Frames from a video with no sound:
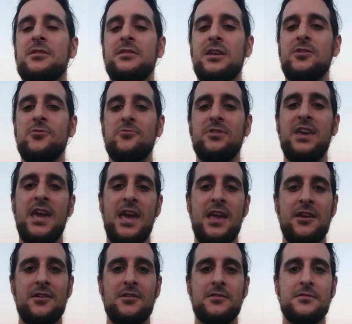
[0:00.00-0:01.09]
that you
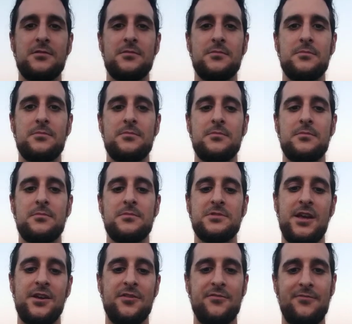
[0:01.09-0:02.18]
can't
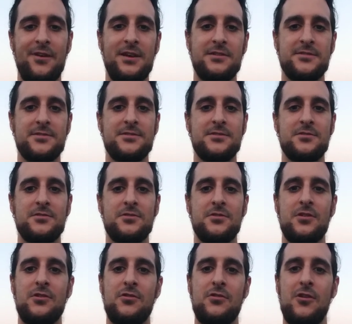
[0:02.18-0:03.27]
sacrifice.
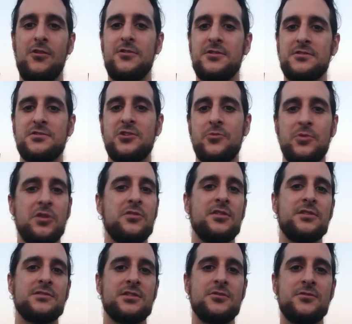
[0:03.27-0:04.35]
There's so many
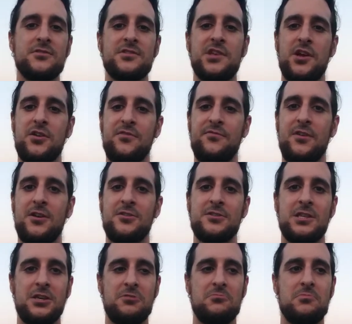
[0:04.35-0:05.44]
things that you can sacrifice,
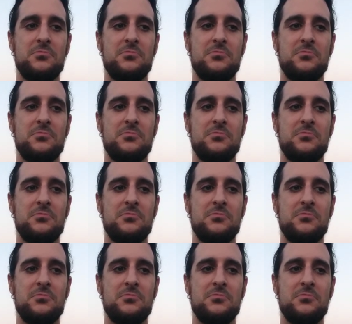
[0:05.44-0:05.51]
like